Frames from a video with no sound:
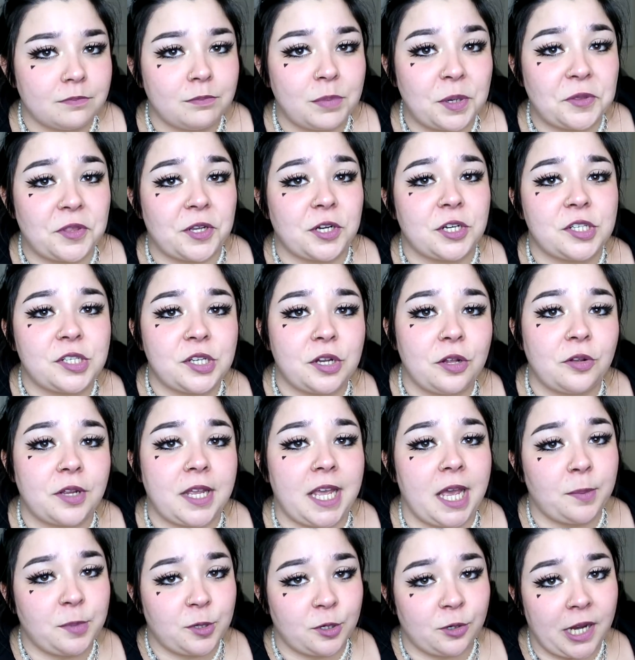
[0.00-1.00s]
but they're still
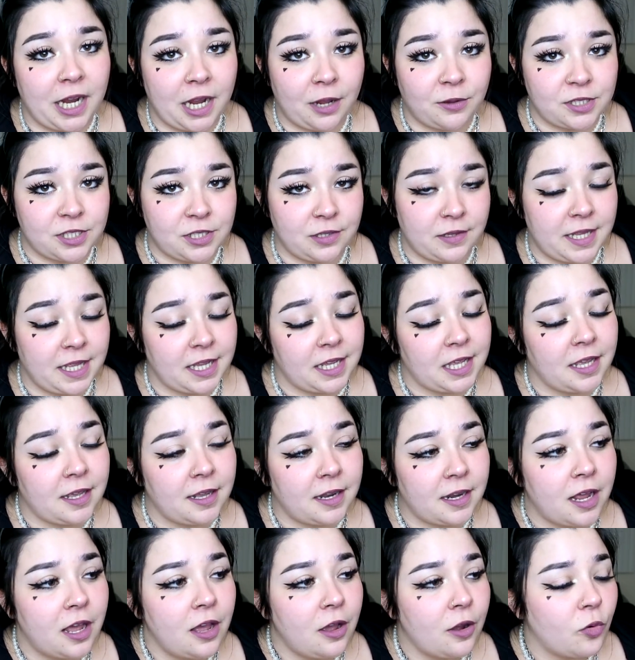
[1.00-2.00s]
kept around so they
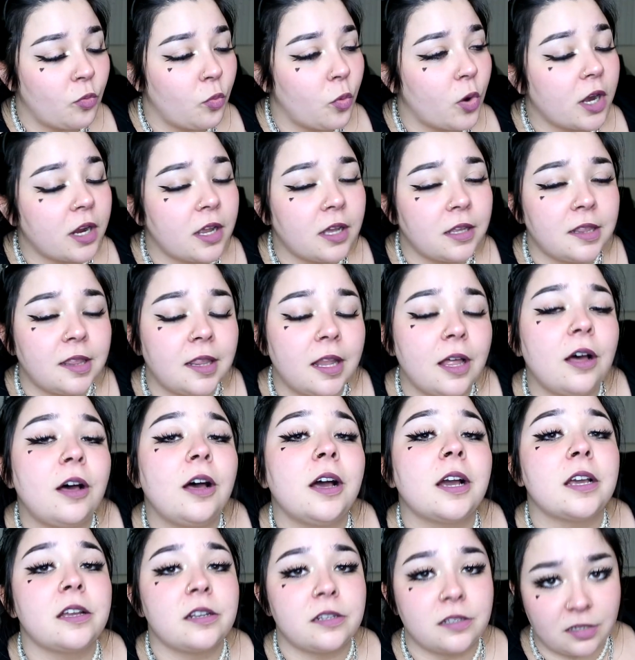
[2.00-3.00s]
can work long